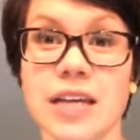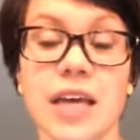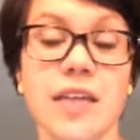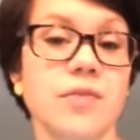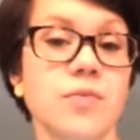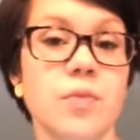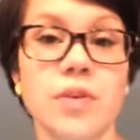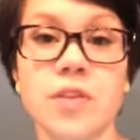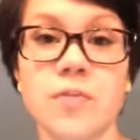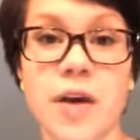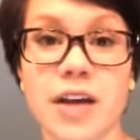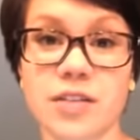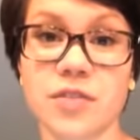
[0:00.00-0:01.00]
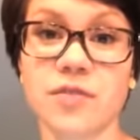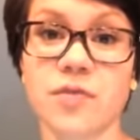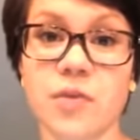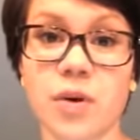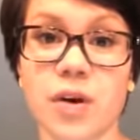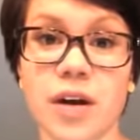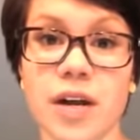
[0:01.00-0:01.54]
again, what the bags are
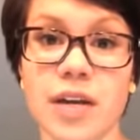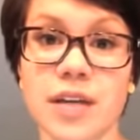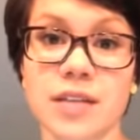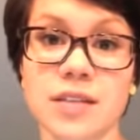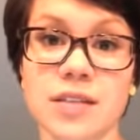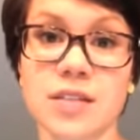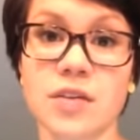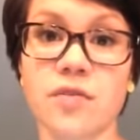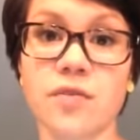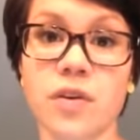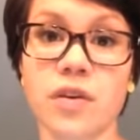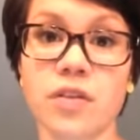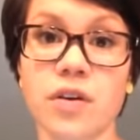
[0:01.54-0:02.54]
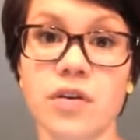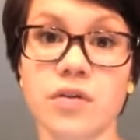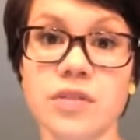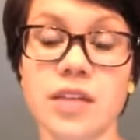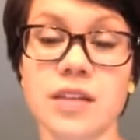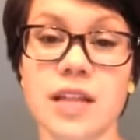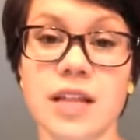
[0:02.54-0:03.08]
for is for
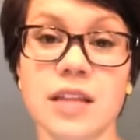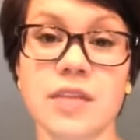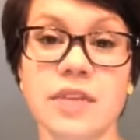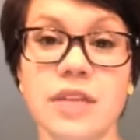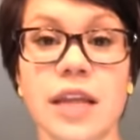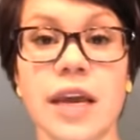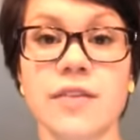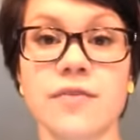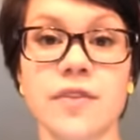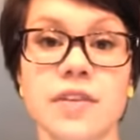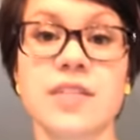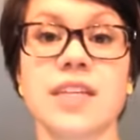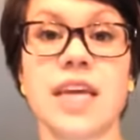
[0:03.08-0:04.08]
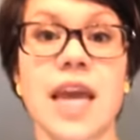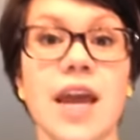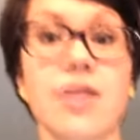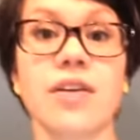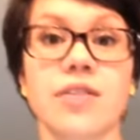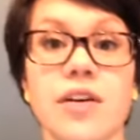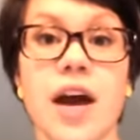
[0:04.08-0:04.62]
those that live in landfills to
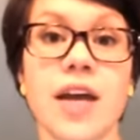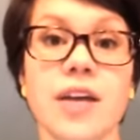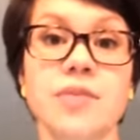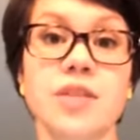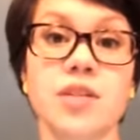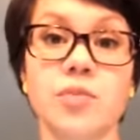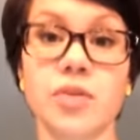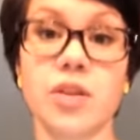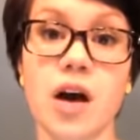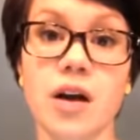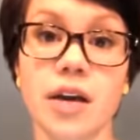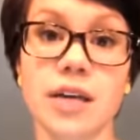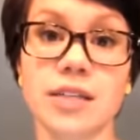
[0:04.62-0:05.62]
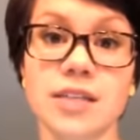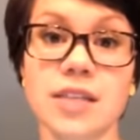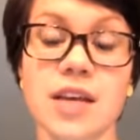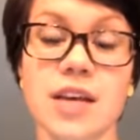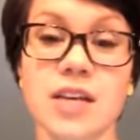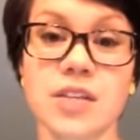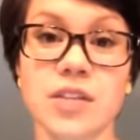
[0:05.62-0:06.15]
carry their items and their belongings
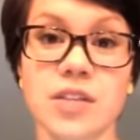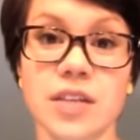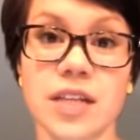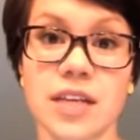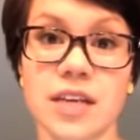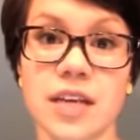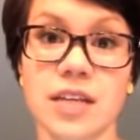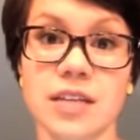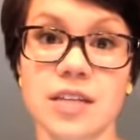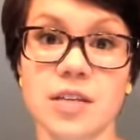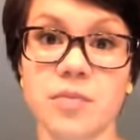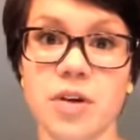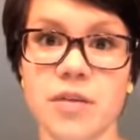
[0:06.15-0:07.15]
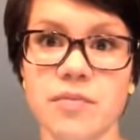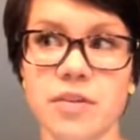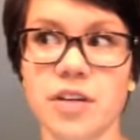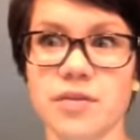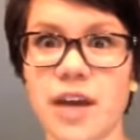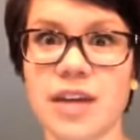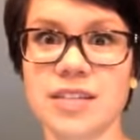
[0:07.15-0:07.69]
so that they can keep them, you
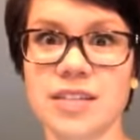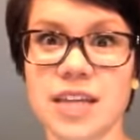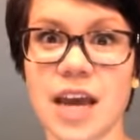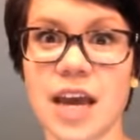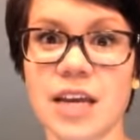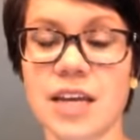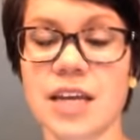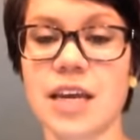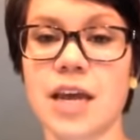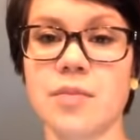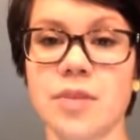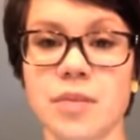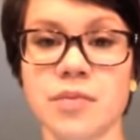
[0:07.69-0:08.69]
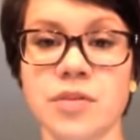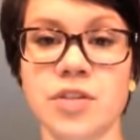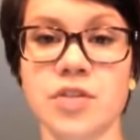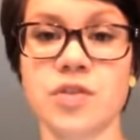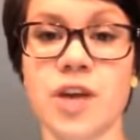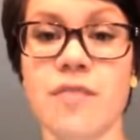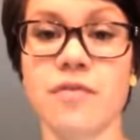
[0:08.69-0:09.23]
know, nice and tidy and be able to
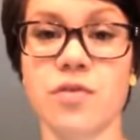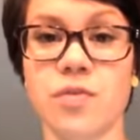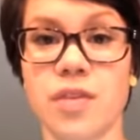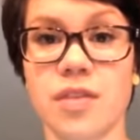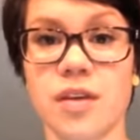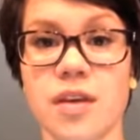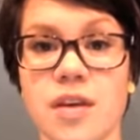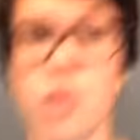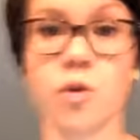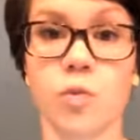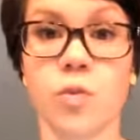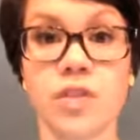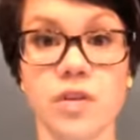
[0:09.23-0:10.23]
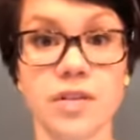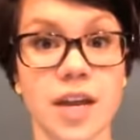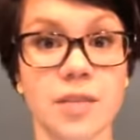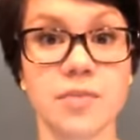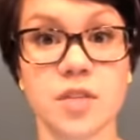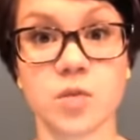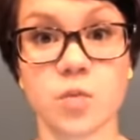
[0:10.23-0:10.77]
travel with those
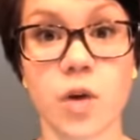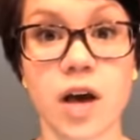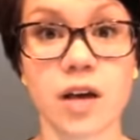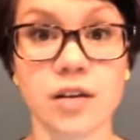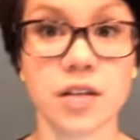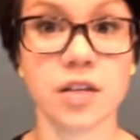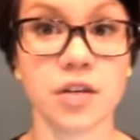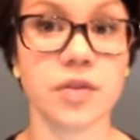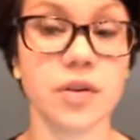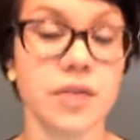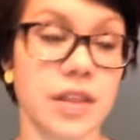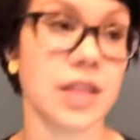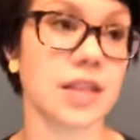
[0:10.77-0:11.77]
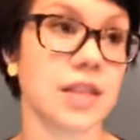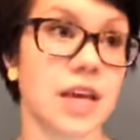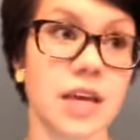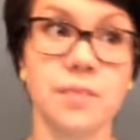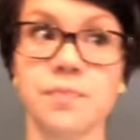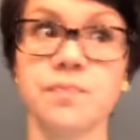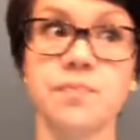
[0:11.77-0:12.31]
items as well, you know, knowing that
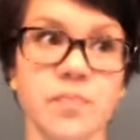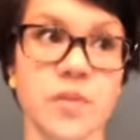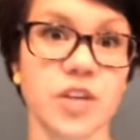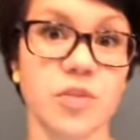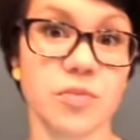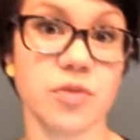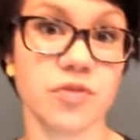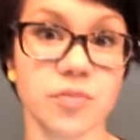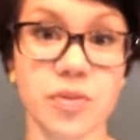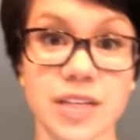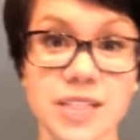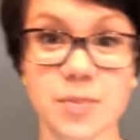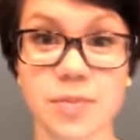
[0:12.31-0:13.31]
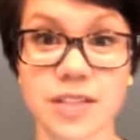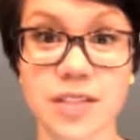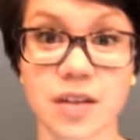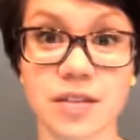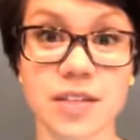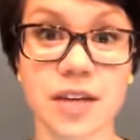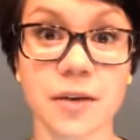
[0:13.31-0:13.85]
they, you know, move from place to place
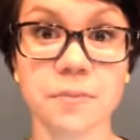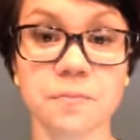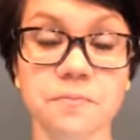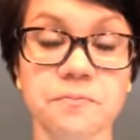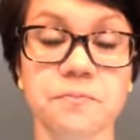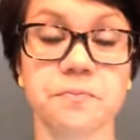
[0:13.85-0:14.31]
all the time.